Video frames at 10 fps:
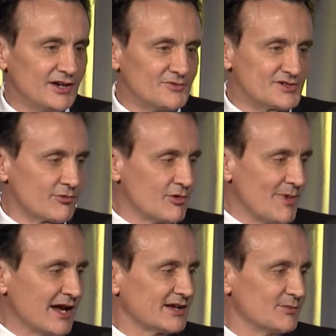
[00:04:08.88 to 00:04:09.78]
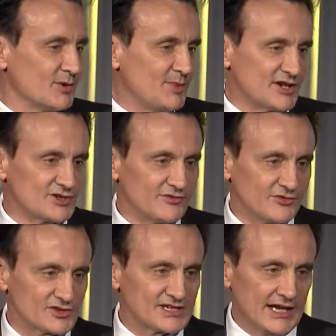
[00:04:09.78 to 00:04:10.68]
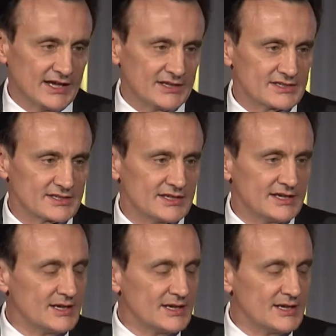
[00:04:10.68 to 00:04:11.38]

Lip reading: with a remarkable passion for science,